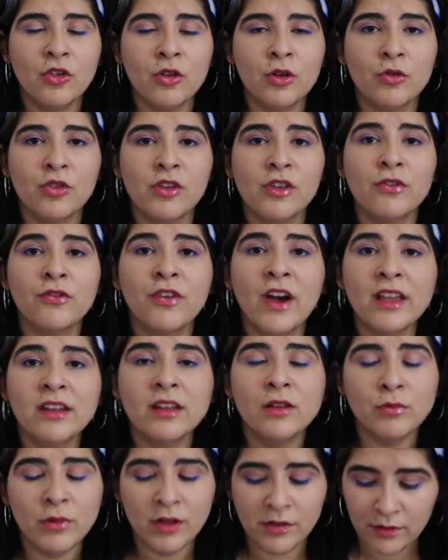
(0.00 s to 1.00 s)
You know, she's
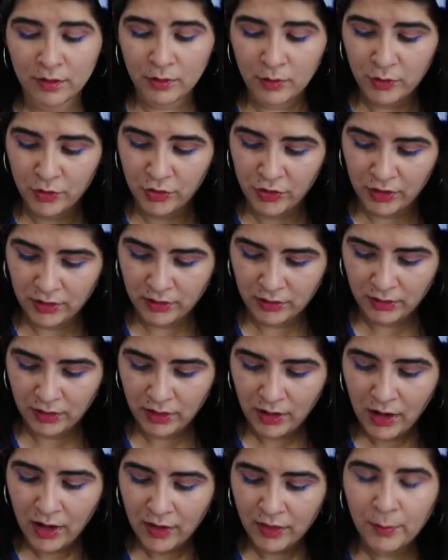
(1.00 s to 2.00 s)
finding resolution.
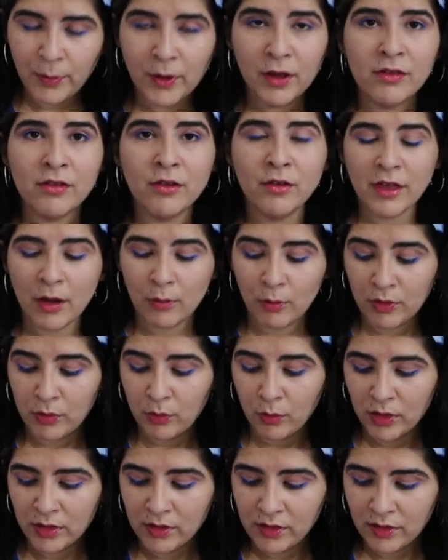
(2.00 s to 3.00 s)
The puzzle that
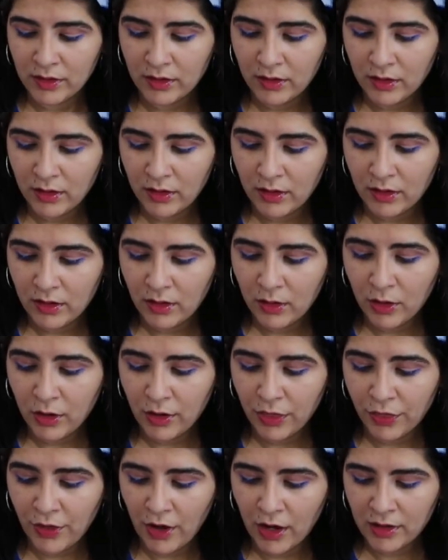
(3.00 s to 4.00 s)
was once
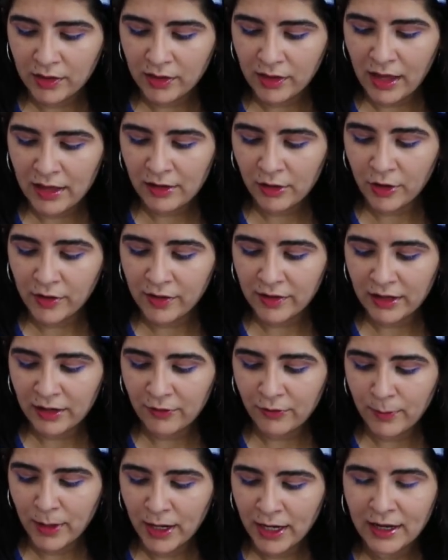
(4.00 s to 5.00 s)
her thoughts and her state
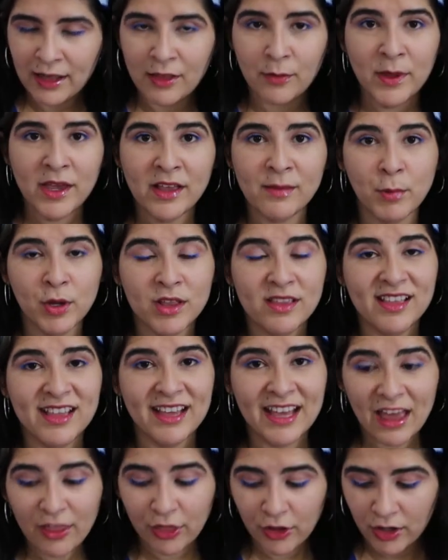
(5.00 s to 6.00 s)
of mind is being put
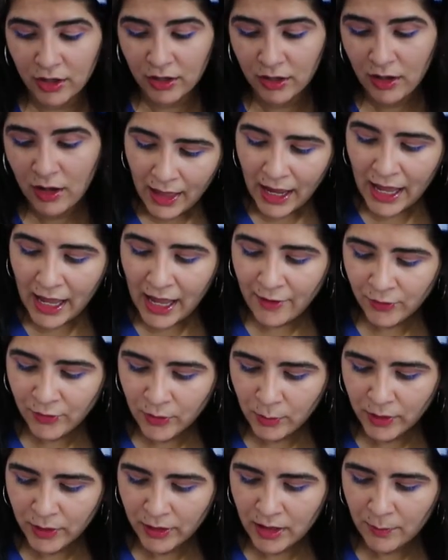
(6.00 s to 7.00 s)
together. I have
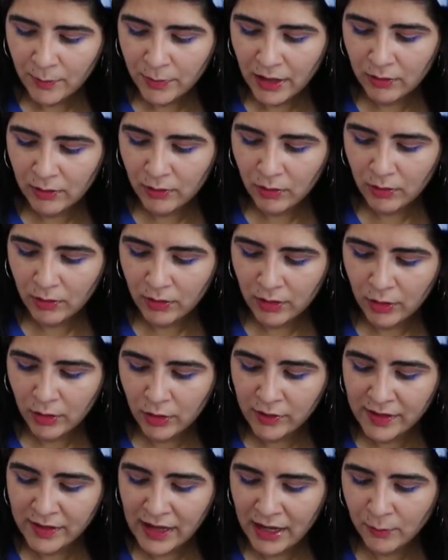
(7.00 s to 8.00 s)
to bring up that
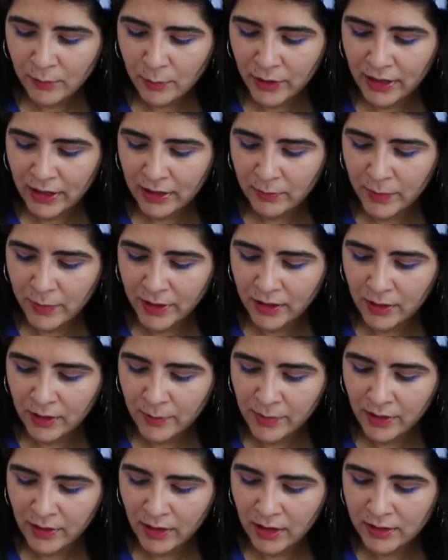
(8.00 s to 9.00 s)
her side braid
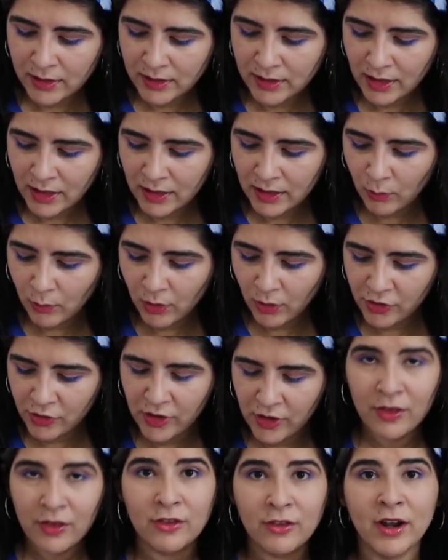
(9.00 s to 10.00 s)
becomes undone while
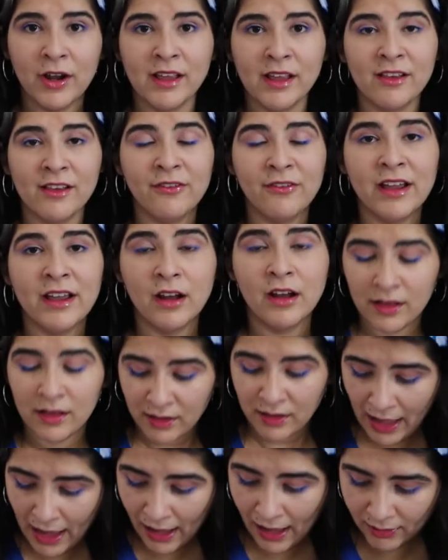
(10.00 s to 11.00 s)
she's trying to find
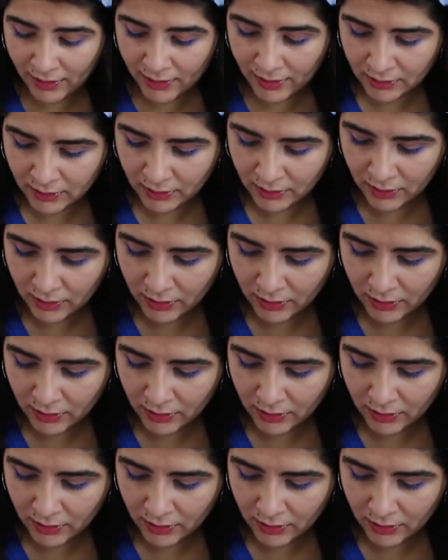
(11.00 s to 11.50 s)
Otto.